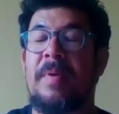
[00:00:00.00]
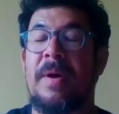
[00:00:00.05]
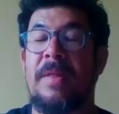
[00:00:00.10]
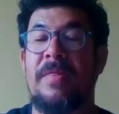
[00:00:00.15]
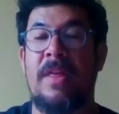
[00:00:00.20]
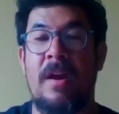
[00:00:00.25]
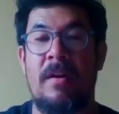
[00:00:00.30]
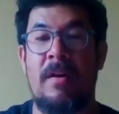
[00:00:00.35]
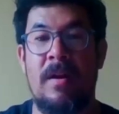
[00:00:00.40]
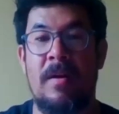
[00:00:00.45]

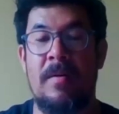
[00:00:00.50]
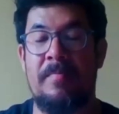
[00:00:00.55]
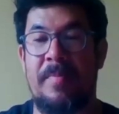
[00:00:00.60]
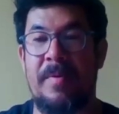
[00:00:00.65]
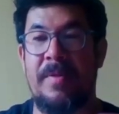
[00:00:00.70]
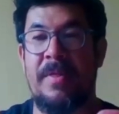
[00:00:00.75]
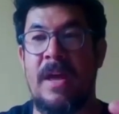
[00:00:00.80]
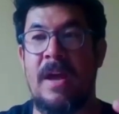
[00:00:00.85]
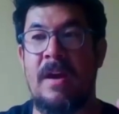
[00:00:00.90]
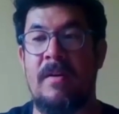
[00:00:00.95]

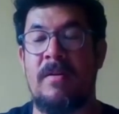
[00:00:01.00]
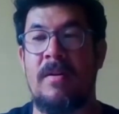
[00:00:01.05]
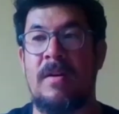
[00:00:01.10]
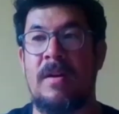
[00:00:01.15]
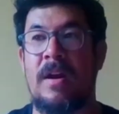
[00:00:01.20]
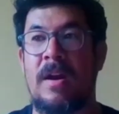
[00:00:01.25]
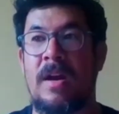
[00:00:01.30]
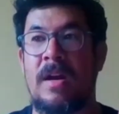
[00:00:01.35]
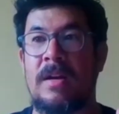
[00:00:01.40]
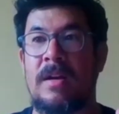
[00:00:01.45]
there
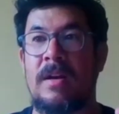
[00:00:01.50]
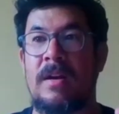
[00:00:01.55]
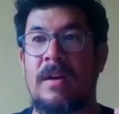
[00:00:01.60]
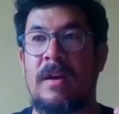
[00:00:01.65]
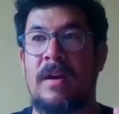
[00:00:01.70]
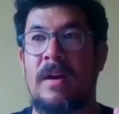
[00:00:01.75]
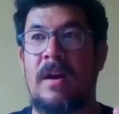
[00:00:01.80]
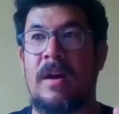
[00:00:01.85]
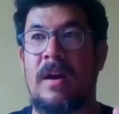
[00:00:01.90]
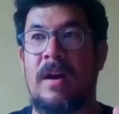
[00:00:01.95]

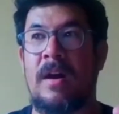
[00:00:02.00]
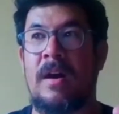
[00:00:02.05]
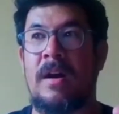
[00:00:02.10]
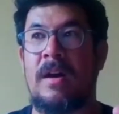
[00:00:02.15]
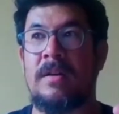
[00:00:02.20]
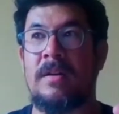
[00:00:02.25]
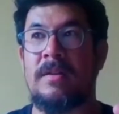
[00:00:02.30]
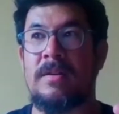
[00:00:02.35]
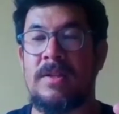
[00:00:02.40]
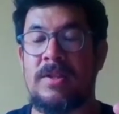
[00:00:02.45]

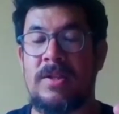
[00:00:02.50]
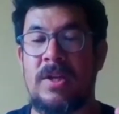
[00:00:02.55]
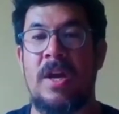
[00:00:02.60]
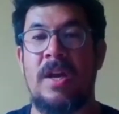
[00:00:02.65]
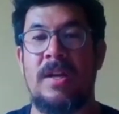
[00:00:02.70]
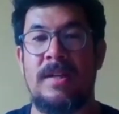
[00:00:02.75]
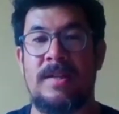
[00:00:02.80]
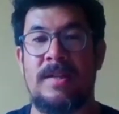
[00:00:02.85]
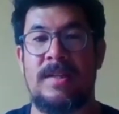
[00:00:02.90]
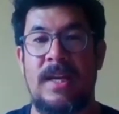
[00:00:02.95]
are
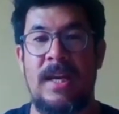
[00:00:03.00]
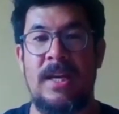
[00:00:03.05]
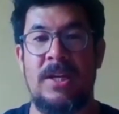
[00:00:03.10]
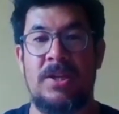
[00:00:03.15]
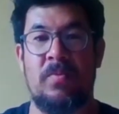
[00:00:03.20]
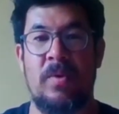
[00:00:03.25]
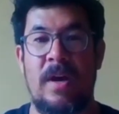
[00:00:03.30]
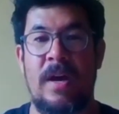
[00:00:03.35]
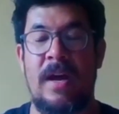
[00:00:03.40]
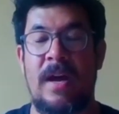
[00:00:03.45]
certain scenes
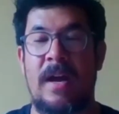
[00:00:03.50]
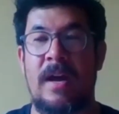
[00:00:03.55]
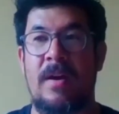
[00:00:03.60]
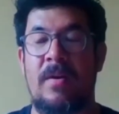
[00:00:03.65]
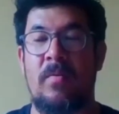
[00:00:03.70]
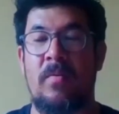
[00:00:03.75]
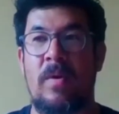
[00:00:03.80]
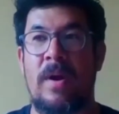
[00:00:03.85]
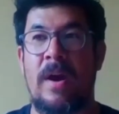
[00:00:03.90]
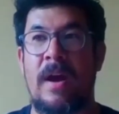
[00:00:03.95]

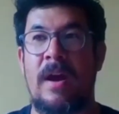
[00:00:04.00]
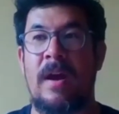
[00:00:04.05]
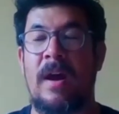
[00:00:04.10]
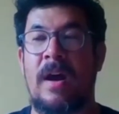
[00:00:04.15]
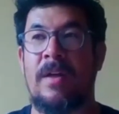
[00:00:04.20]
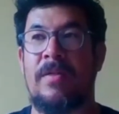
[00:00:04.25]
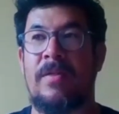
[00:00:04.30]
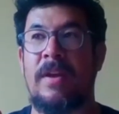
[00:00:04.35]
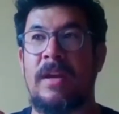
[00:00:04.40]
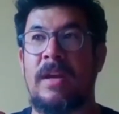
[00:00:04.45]
where
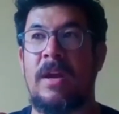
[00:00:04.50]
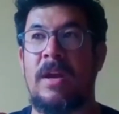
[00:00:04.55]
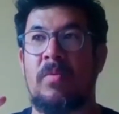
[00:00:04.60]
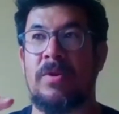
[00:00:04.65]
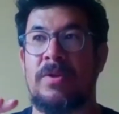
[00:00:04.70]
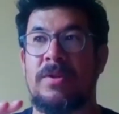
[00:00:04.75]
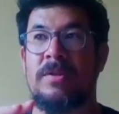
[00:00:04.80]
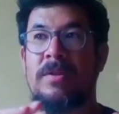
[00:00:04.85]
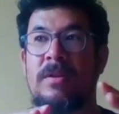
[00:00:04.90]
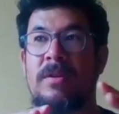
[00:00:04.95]
I think it
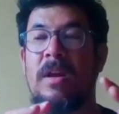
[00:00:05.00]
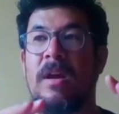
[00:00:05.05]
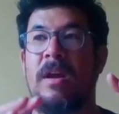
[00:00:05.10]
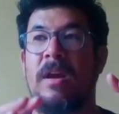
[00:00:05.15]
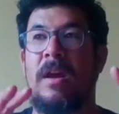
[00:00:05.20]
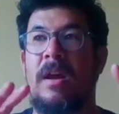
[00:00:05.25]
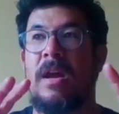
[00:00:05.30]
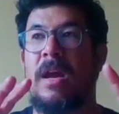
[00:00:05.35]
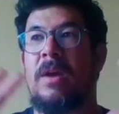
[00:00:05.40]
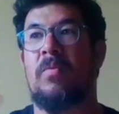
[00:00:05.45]
wasn't
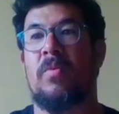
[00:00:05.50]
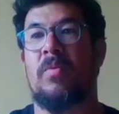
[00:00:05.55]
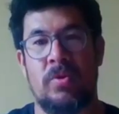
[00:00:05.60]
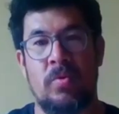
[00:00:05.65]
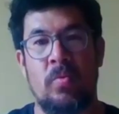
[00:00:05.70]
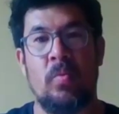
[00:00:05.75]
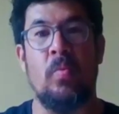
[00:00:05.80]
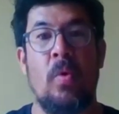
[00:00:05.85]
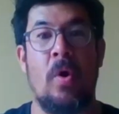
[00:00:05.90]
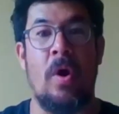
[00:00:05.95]

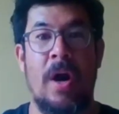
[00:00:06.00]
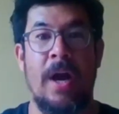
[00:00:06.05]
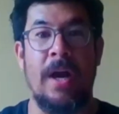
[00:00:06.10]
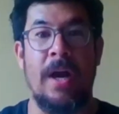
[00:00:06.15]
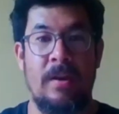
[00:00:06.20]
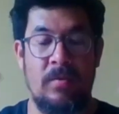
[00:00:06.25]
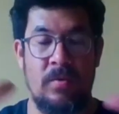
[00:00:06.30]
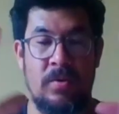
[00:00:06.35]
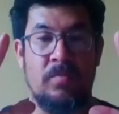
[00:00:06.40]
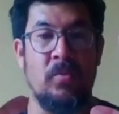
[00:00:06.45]
wide,
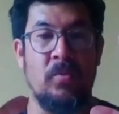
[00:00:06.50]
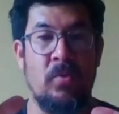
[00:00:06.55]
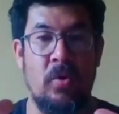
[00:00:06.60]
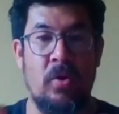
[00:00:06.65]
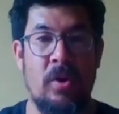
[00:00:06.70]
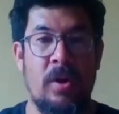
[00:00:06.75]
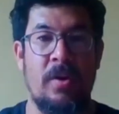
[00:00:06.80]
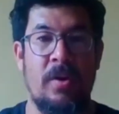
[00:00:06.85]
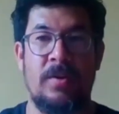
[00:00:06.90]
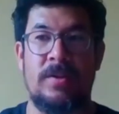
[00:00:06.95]
it was more
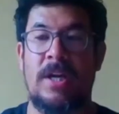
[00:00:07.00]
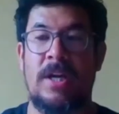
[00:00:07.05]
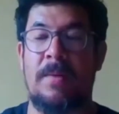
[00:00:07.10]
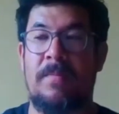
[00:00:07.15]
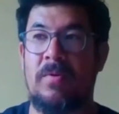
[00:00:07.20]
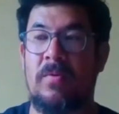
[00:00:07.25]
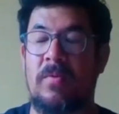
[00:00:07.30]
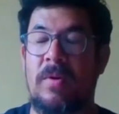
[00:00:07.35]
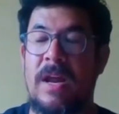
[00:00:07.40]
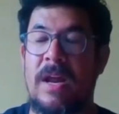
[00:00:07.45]
close
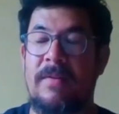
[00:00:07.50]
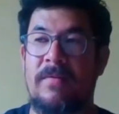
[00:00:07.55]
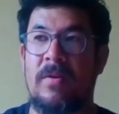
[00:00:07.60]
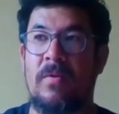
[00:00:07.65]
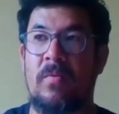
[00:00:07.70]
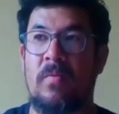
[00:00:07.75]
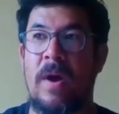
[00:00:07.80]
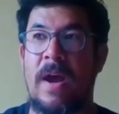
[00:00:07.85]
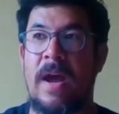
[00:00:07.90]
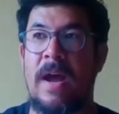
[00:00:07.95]
up or whatever,
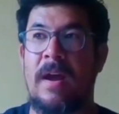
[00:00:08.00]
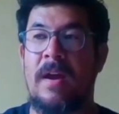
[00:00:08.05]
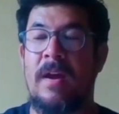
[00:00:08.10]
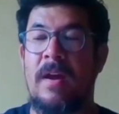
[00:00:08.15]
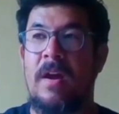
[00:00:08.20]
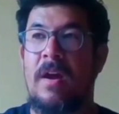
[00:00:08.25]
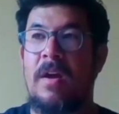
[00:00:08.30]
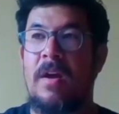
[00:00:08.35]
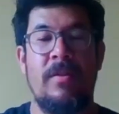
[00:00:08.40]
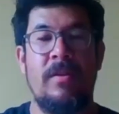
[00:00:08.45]
where
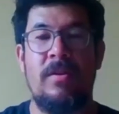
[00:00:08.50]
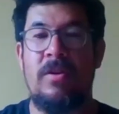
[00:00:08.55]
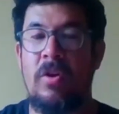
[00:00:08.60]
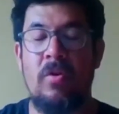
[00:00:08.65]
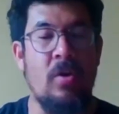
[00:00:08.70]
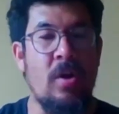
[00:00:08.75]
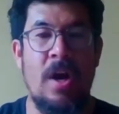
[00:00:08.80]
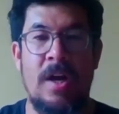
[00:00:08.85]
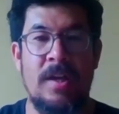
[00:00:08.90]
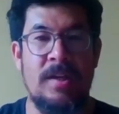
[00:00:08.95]
you
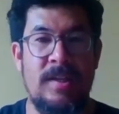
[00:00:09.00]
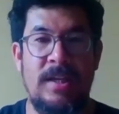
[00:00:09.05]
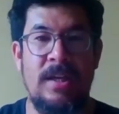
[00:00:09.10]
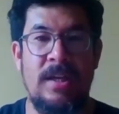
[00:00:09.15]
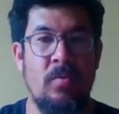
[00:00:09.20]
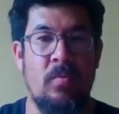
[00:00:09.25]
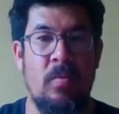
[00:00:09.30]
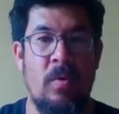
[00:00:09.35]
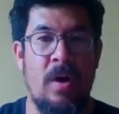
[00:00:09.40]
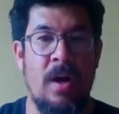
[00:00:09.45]
can't see
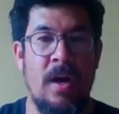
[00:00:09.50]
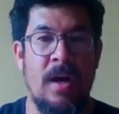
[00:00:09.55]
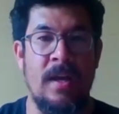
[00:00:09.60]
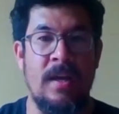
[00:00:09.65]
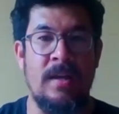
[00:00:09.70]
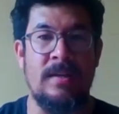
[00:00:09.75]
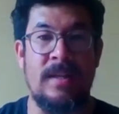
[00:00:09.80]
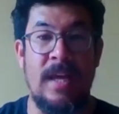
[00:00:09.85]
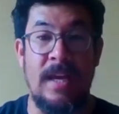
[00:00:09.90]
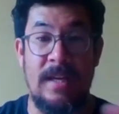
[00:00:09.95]
the
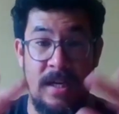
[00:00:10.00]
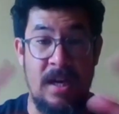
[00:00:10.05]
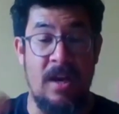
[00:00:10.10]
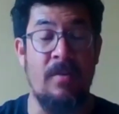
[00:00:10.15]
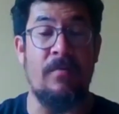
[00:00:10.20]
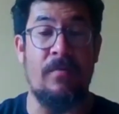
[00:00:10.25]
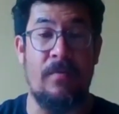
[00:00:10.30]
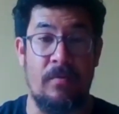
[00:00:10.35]
wires. They did it for